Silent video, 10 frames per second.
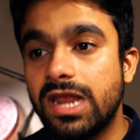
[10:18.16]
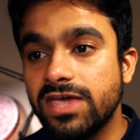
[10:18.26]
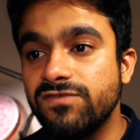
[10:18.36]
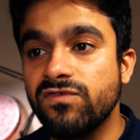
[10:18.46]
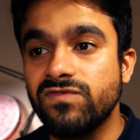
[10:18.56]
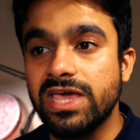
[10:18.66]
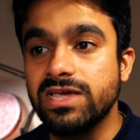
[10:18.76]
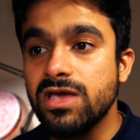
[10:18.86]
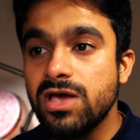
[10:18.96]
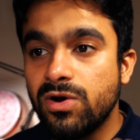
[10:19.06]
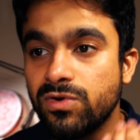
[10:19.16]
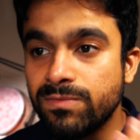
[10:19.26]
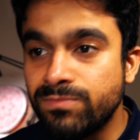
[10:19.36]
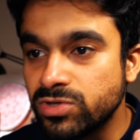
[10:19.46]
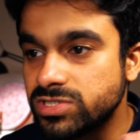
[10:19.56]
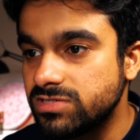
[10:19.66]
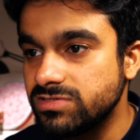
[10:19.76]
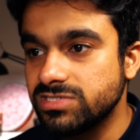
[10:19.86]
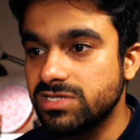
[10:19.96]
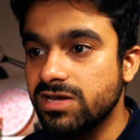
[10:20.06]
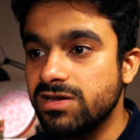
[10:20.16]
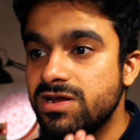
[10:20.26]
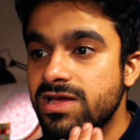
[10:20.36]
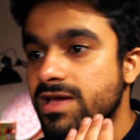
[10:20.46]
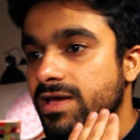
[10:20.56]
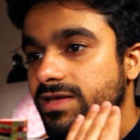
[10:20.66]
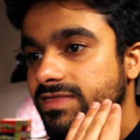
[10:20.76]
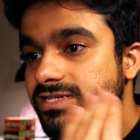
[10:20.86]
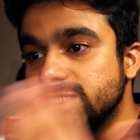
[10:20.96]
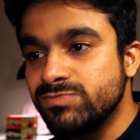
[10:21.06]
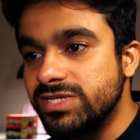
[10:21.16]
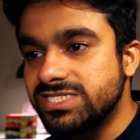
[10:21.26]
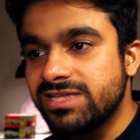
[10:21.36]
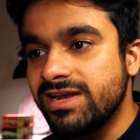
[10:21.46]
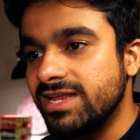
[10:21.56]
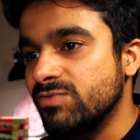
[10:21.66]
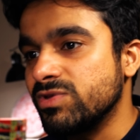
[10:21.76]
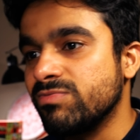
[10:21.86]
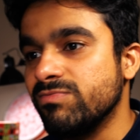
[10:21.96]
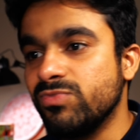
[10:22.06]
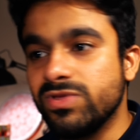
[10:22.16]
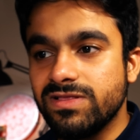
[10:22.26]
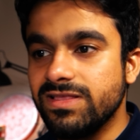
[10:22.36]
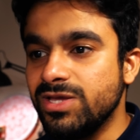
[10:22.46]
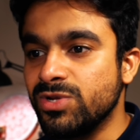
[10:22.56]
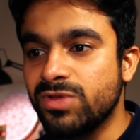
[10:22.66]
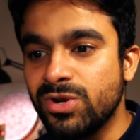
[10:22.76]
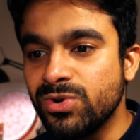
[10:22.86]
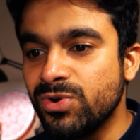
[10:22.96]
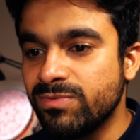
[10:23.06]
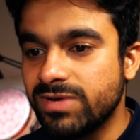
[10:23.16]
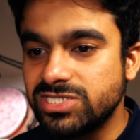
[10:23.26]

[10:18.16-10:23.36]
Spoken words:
life of like, oh, the poster is there. This is me standing with the, you know, the logo on my